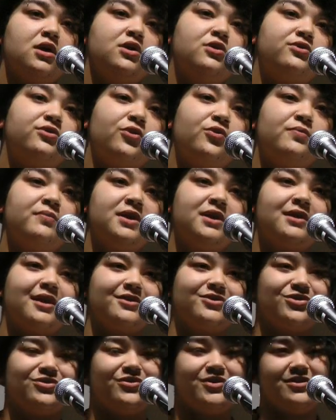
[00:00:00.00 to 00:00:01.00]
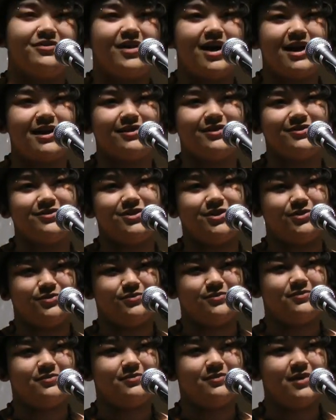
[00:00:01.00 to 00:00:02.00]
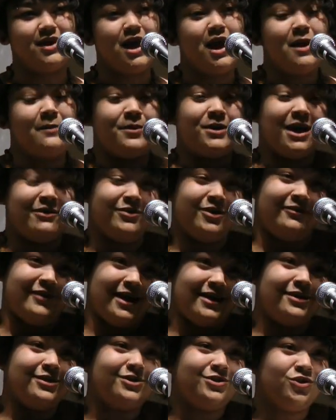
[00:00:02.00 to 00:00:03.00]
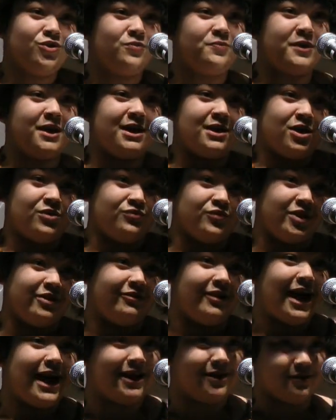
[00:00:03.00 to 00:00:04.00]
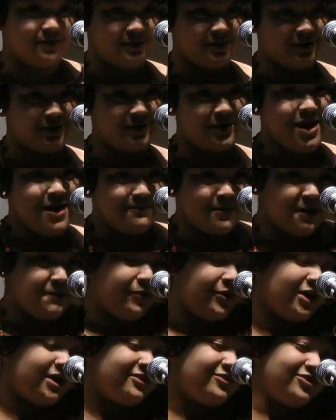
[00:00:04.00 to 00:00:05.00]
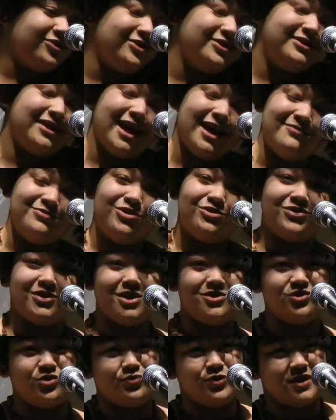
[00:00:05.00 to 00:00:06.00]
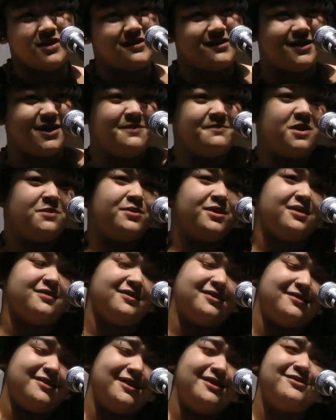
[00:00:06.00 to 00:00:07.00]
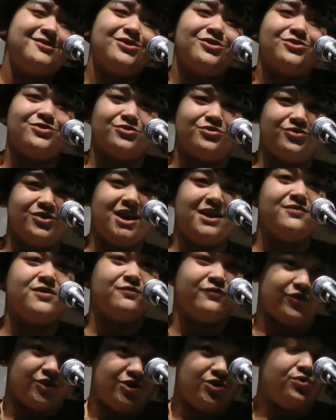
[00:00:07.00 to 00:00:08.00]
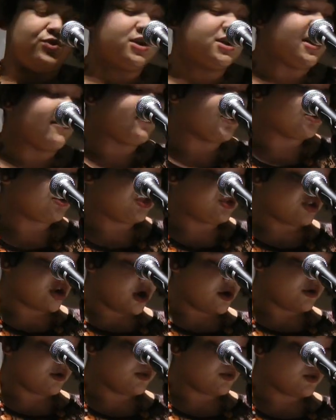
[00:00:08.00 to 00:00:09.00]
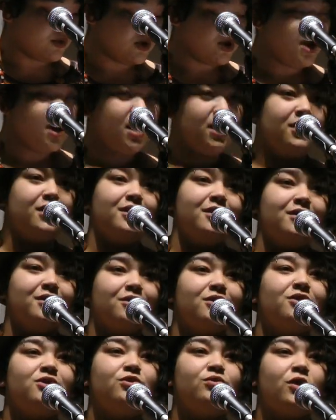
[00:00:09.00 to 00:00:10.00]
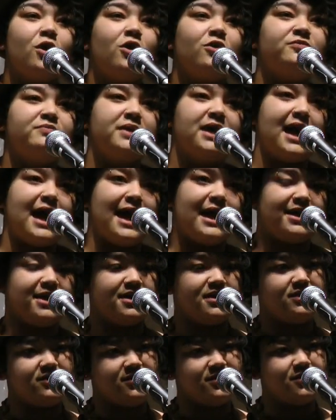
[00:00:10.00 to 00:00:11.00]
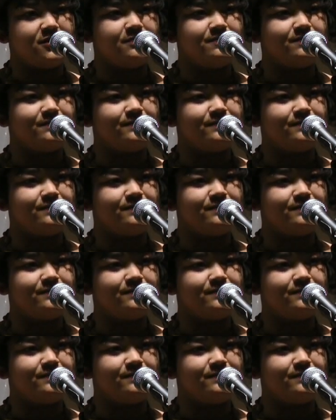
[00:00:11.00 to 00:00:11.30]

You told me not to rely on you. But I rely on you being unreliable. Make plans during times you said you would see me because it's easier to leave than for you to never show. You called me addict.